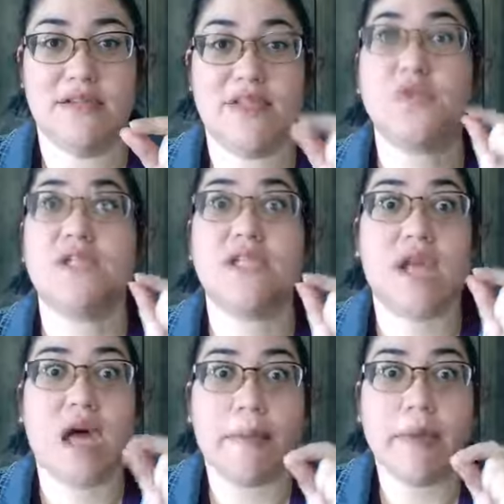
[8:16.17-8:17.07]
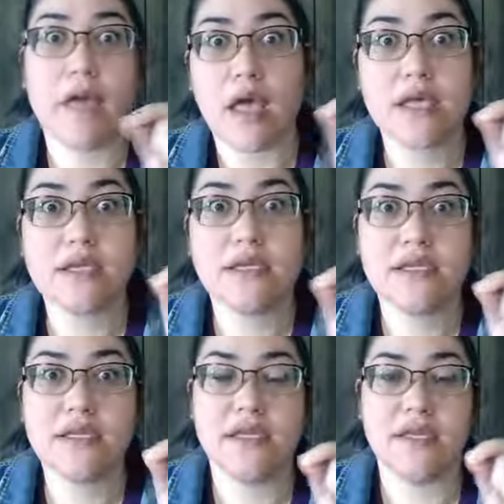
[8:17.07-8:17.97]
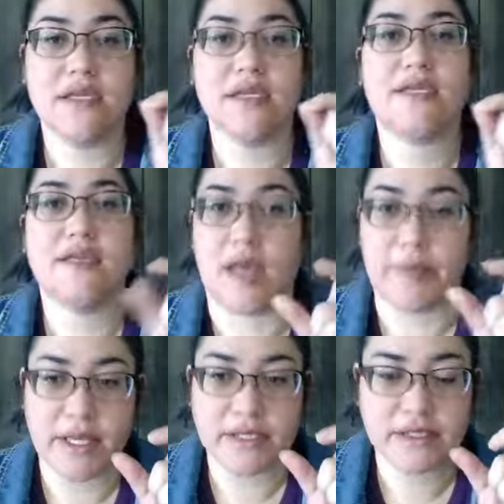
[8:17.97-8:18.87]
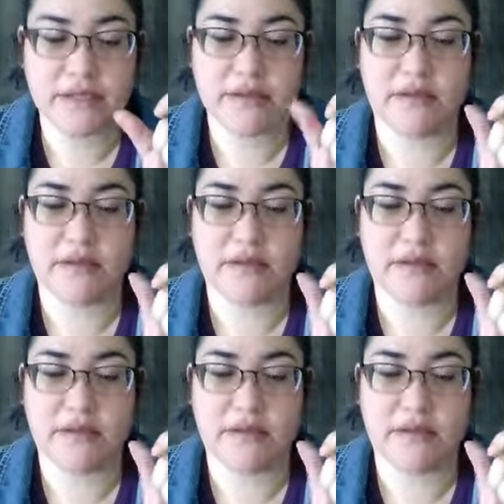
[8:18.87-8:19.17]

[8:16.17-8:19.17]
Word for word: So stop it. Stop it.